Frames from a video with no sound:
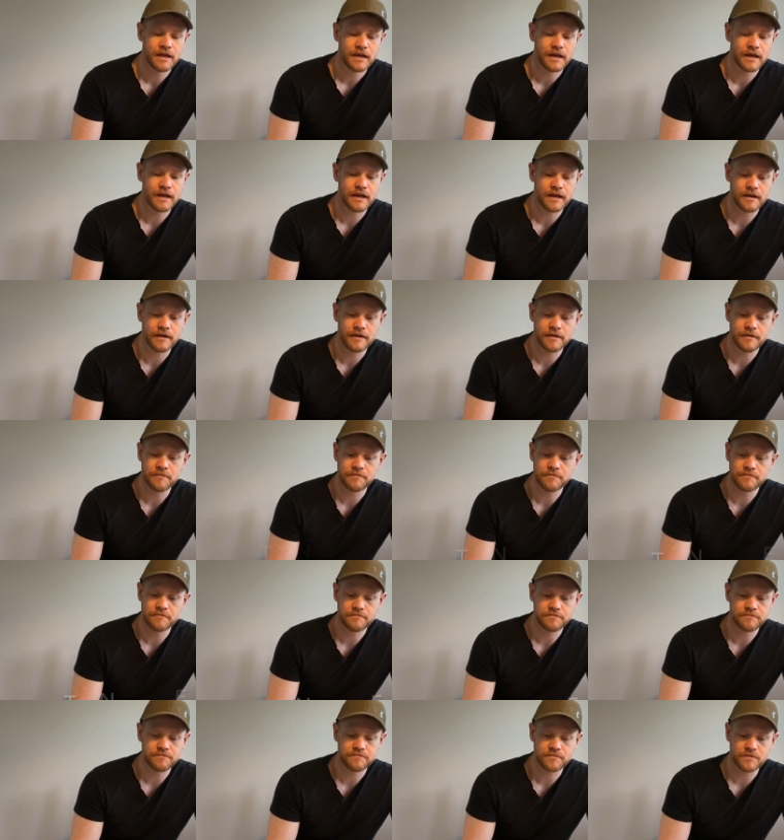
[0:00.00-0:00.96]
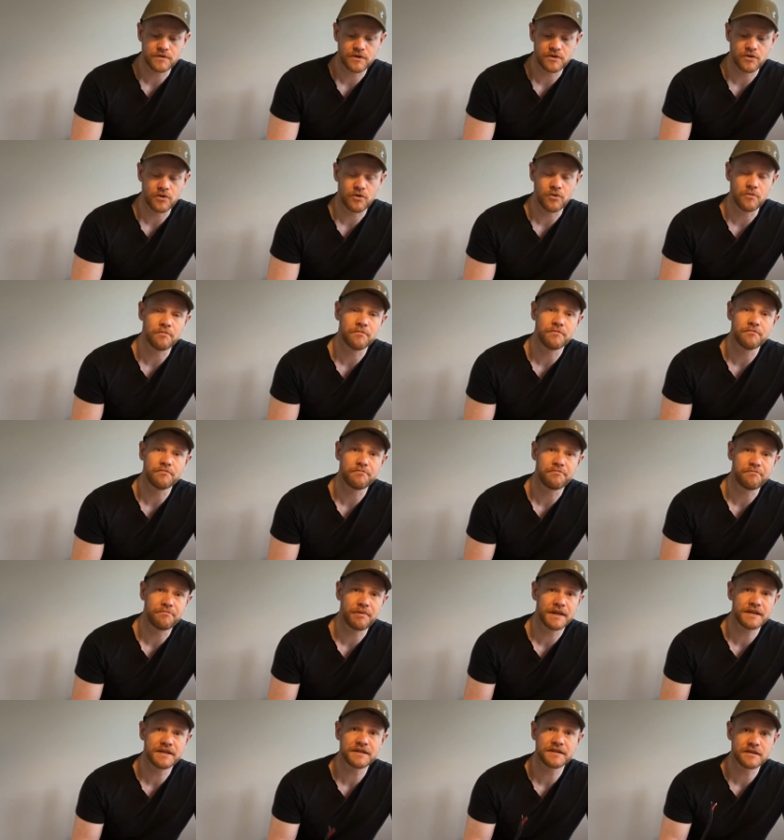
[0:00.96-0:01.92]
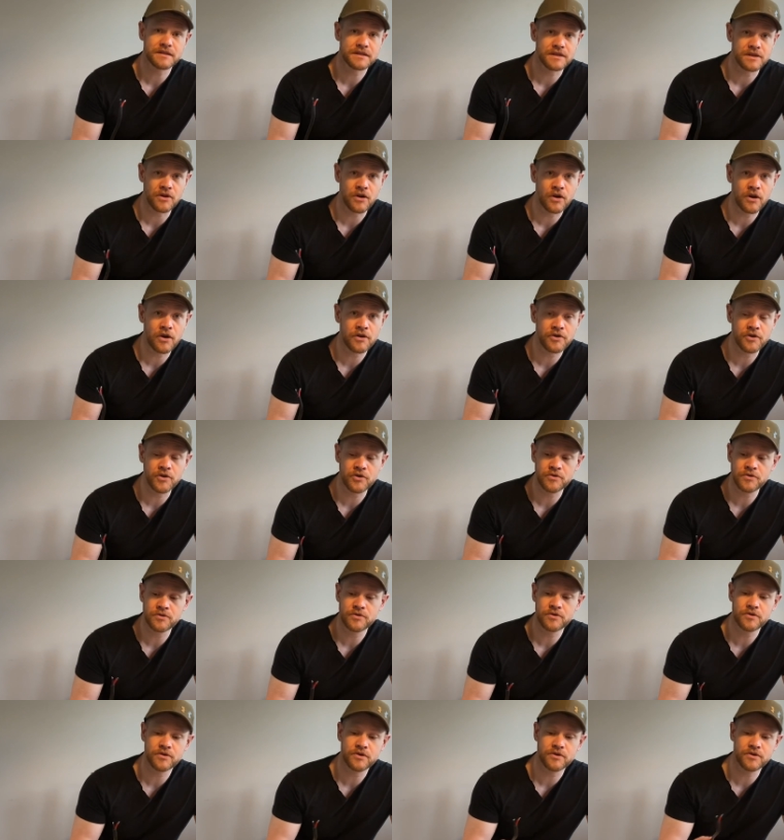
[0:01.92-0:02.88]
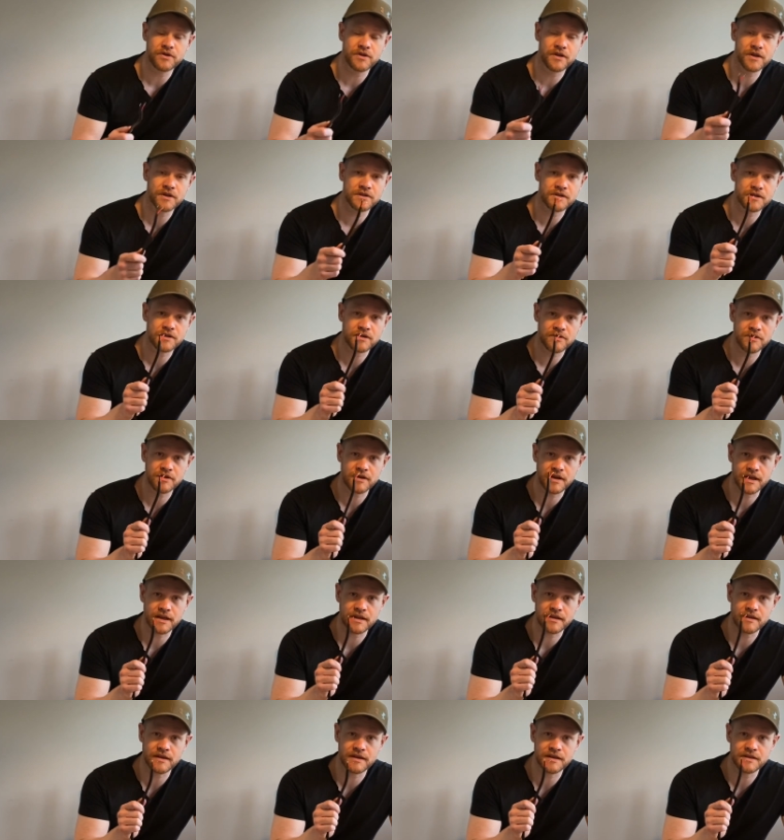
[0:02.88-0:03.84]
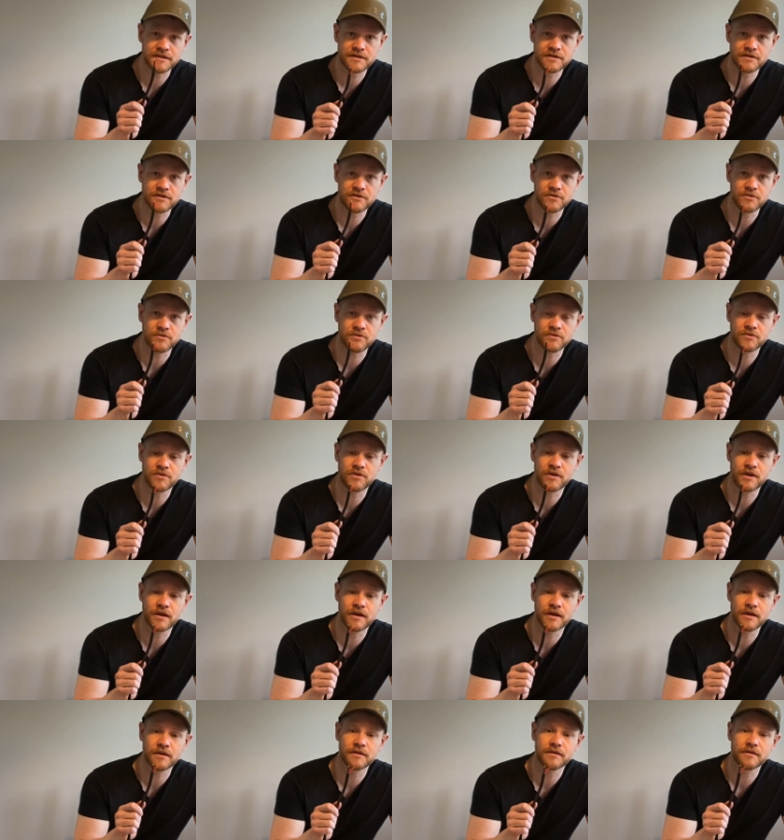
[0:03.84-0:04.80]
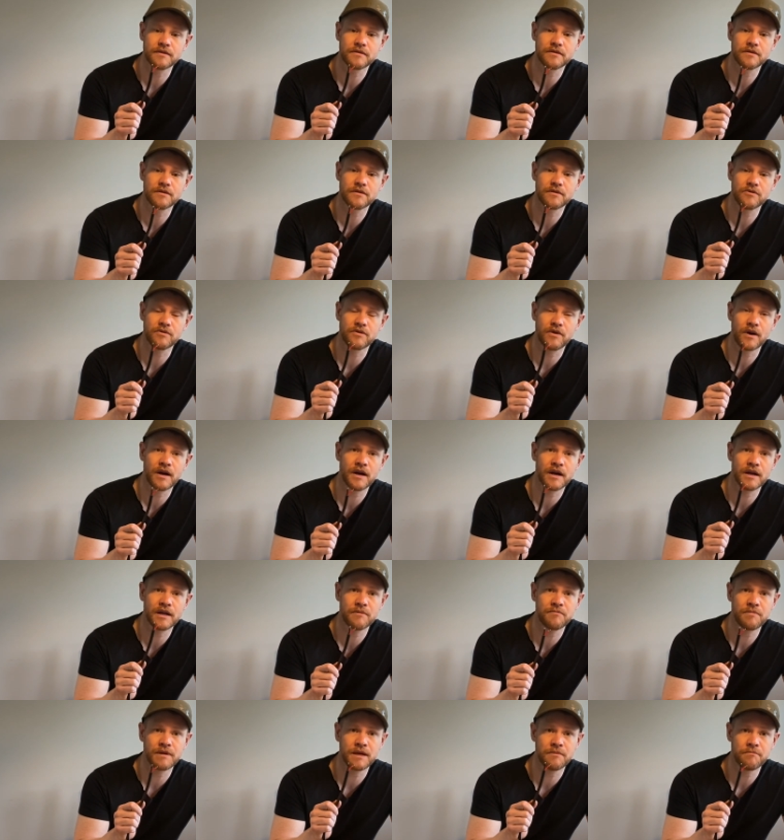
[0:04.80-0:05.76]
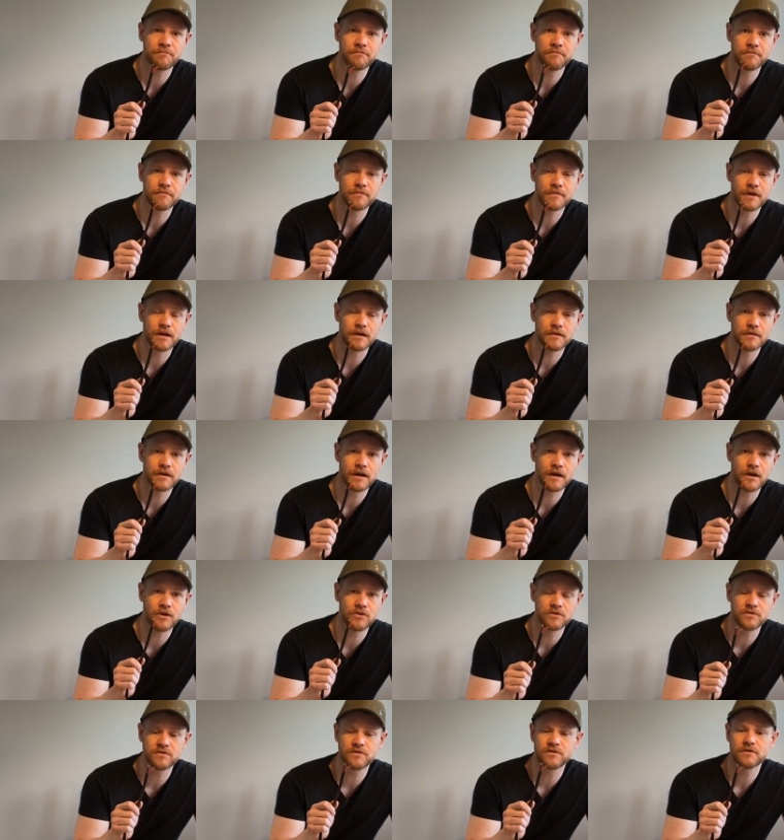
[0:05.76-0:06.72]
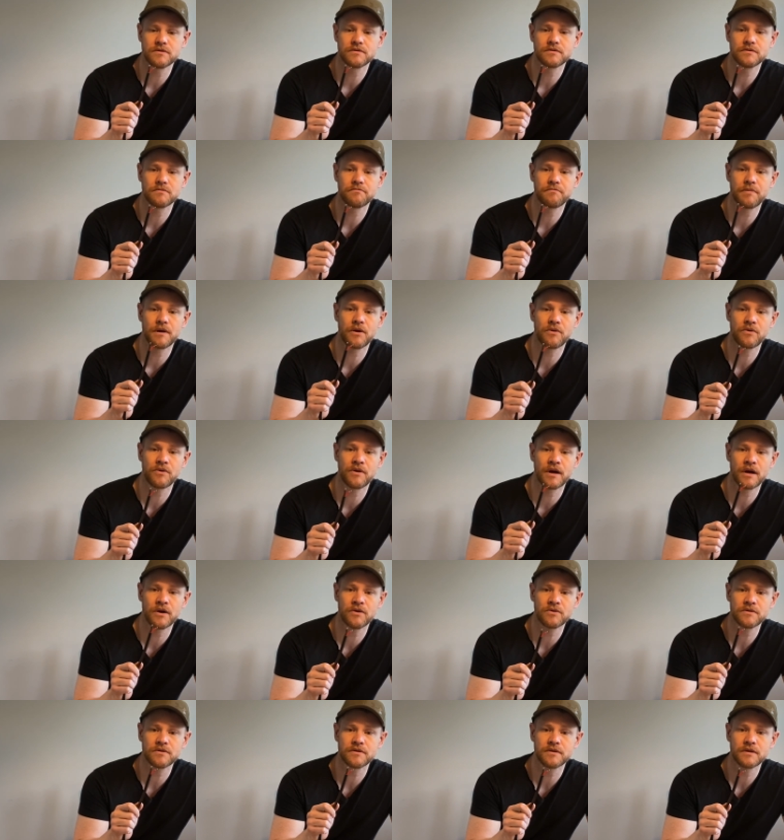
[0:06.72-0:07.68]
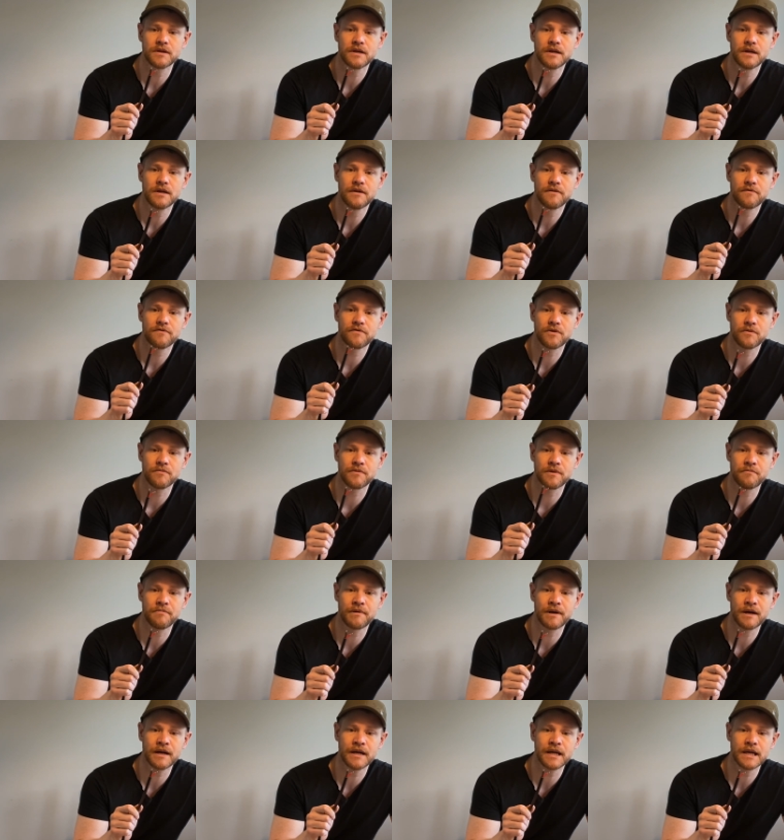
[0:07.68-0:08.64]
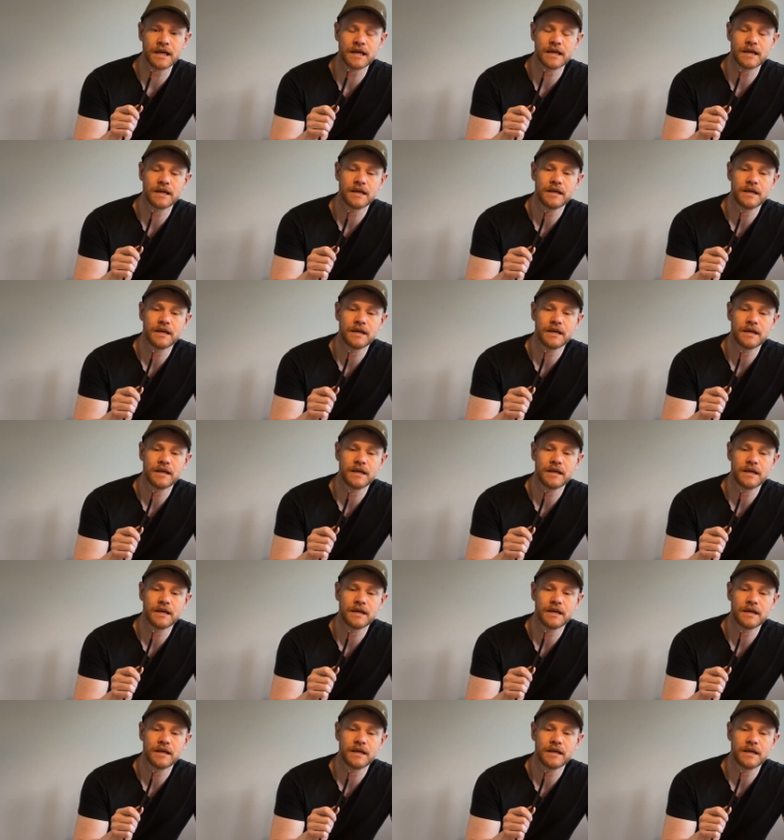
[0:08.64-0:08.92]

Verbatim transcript: You know, best scenario, you could just connect this to the high beam out, power out from the bike,